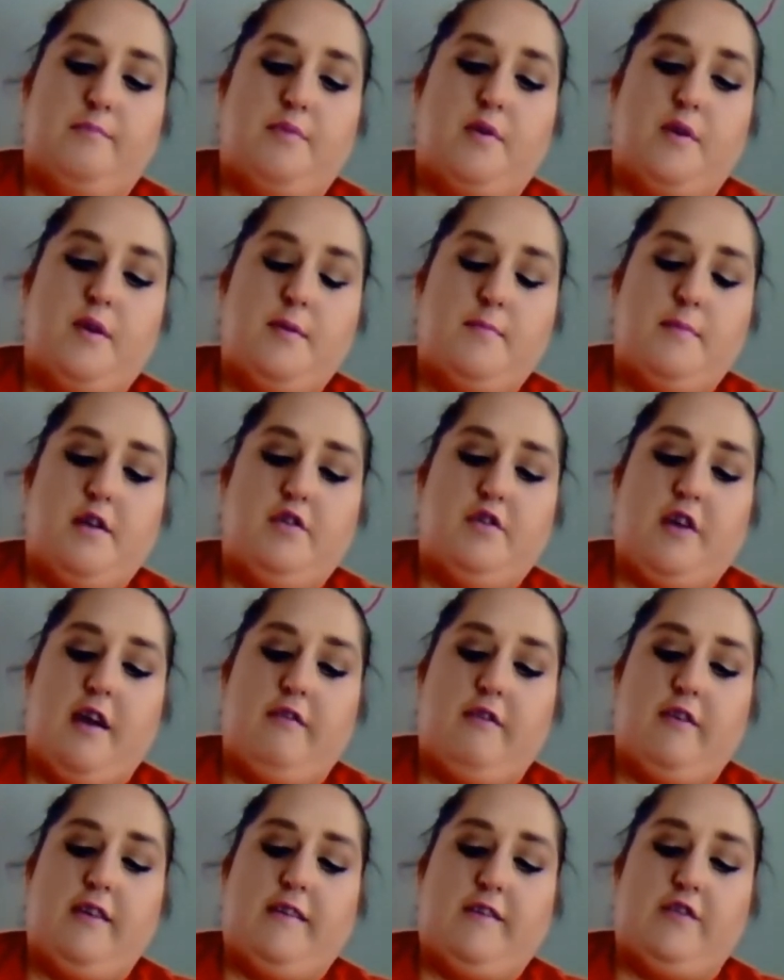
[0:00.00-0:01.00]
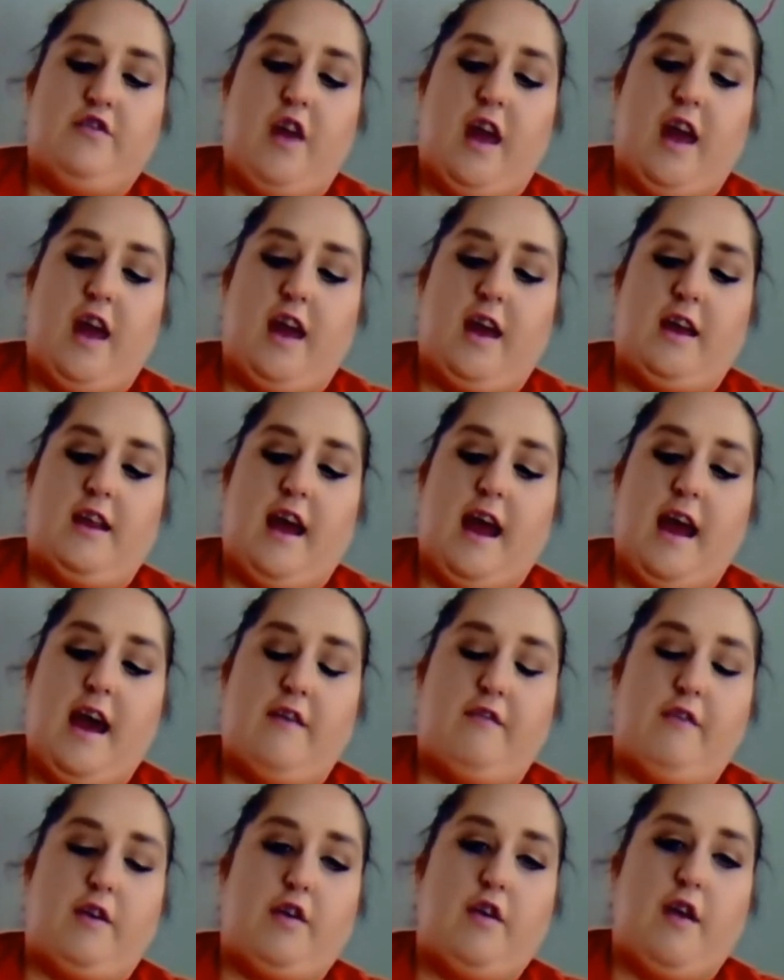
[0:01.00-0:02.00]
Pretty much every shade. I
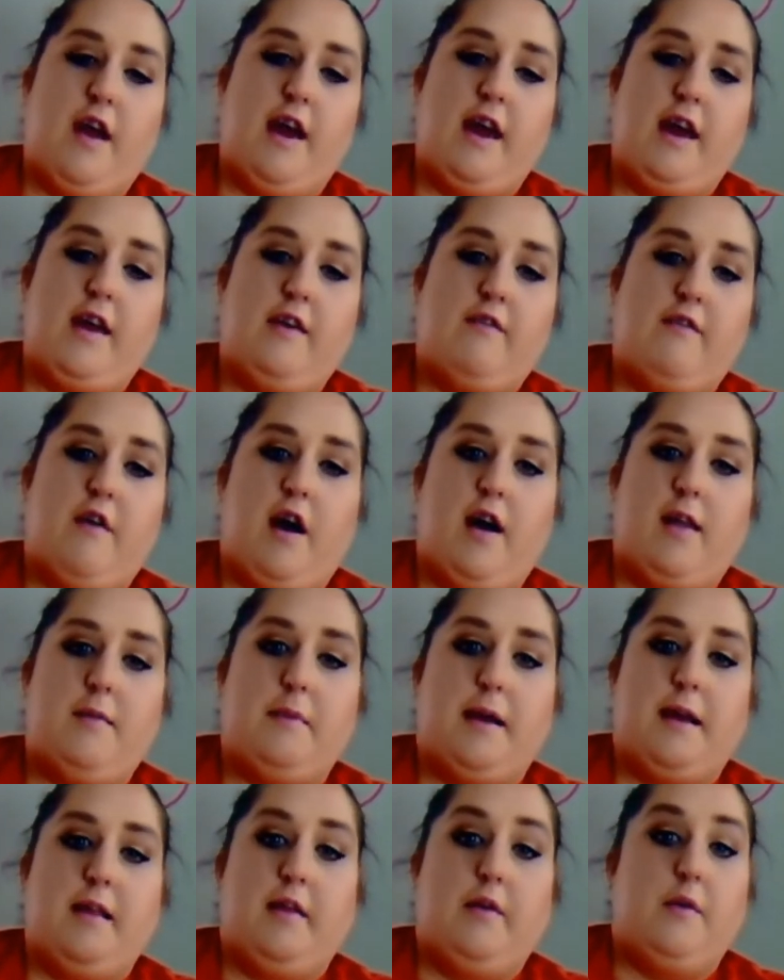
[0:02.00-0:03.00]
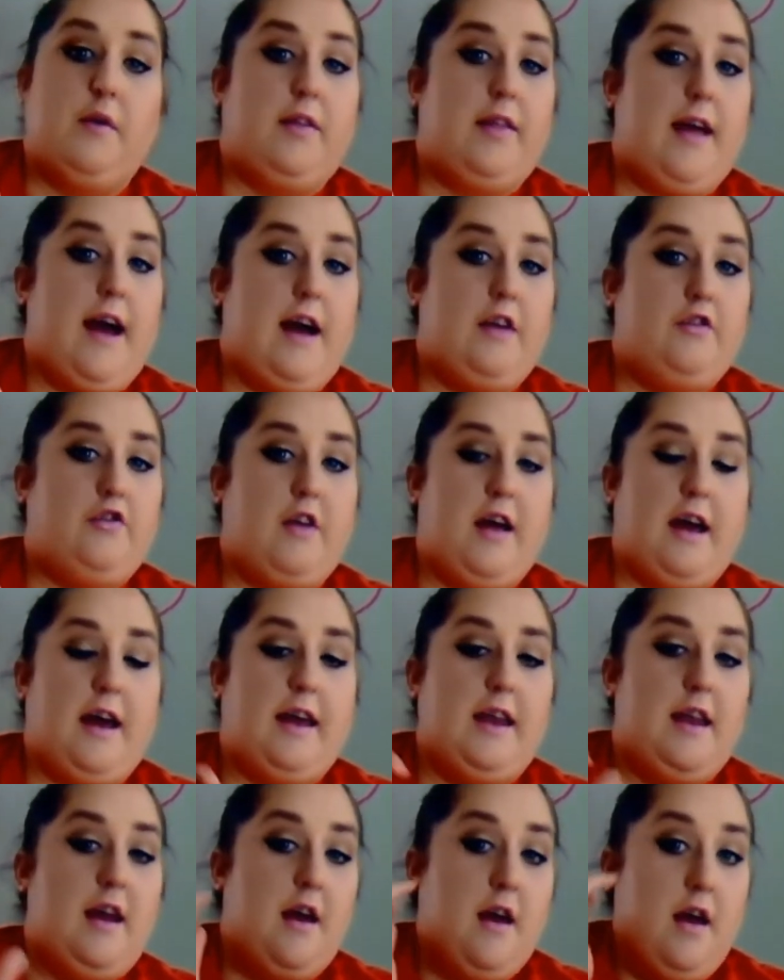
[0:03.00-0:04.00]
have Crave on my lower lash
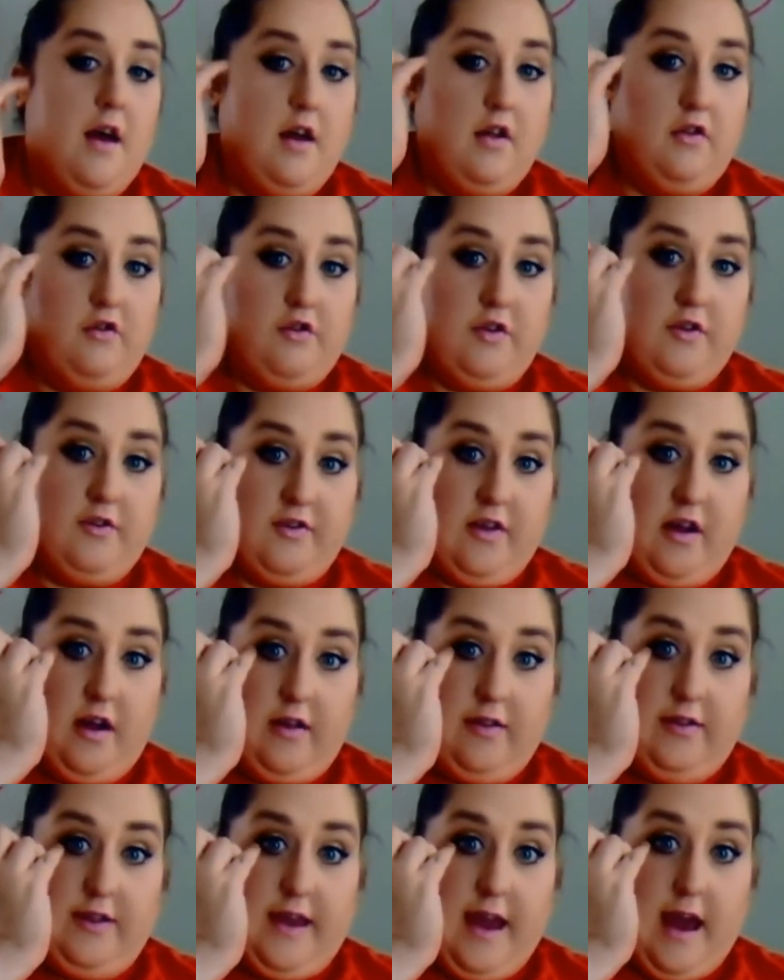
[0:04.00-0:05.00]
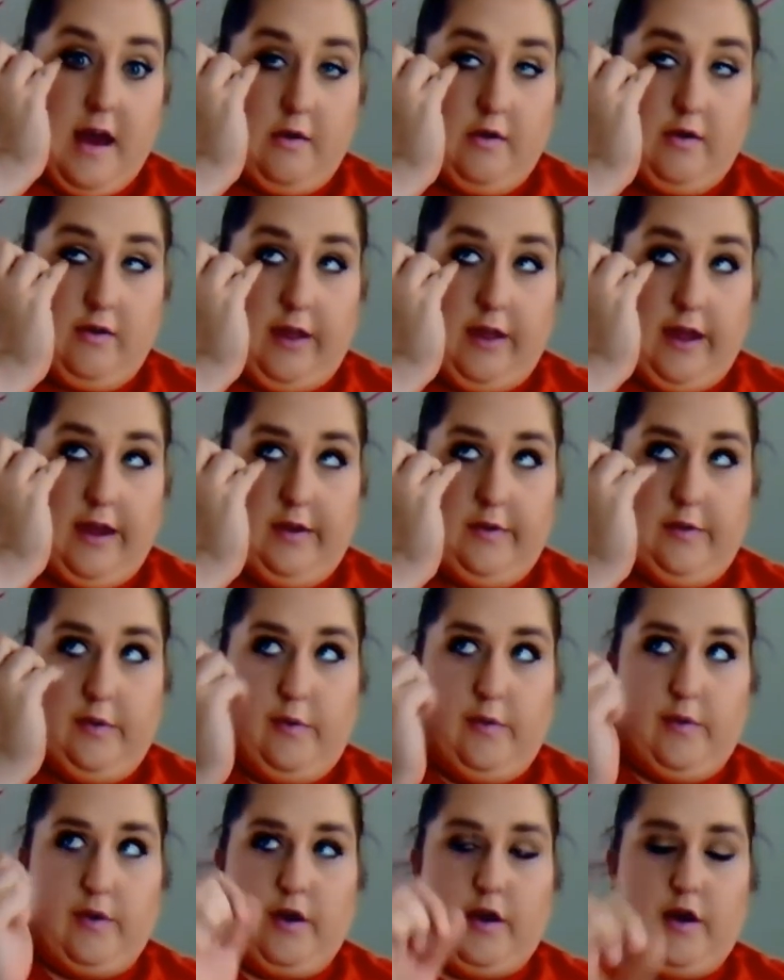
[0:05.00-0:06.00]
line, just on the outer
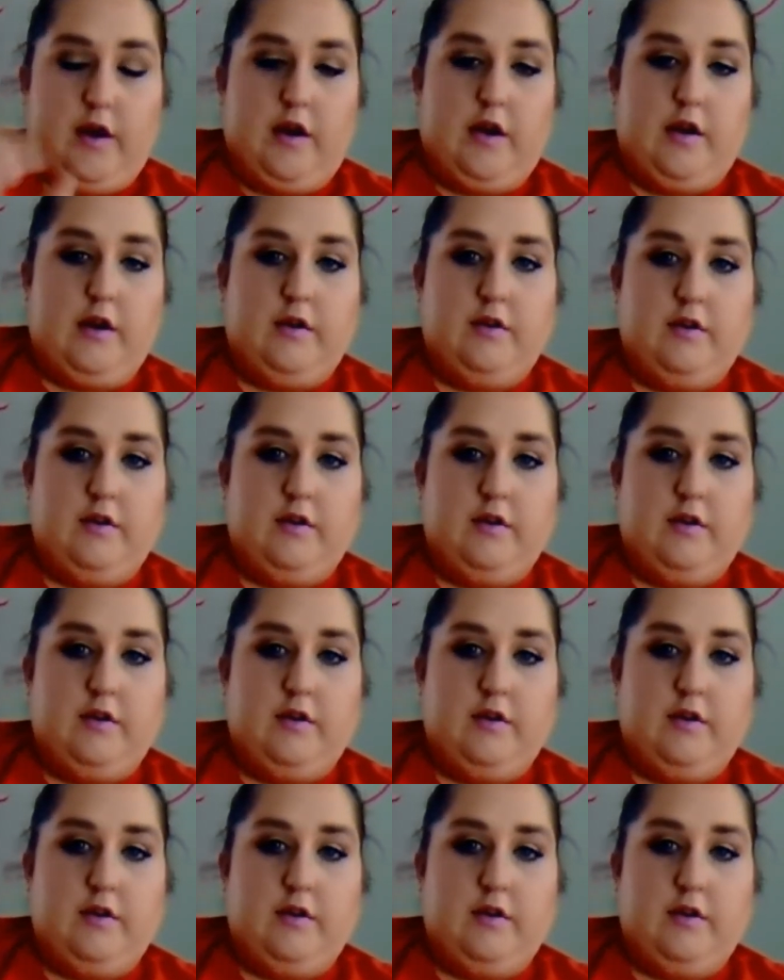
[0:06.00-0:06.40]
quarter,